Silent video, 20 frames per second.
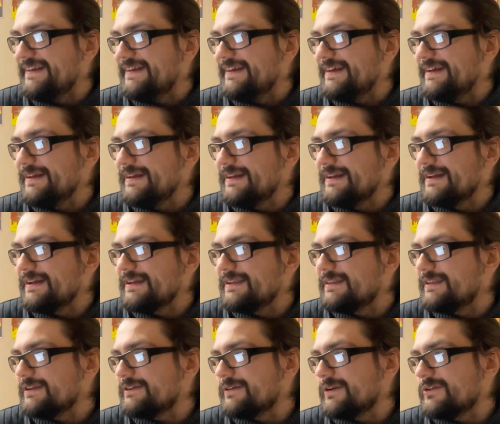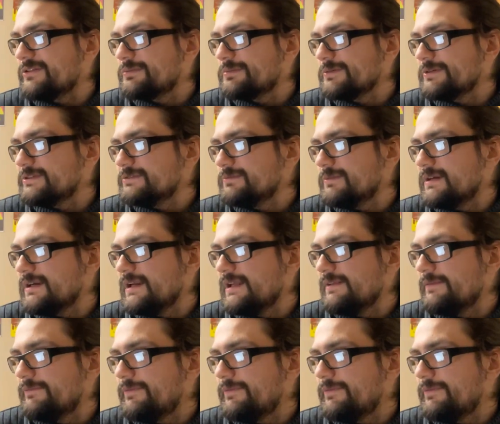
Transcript: The gross worldwide,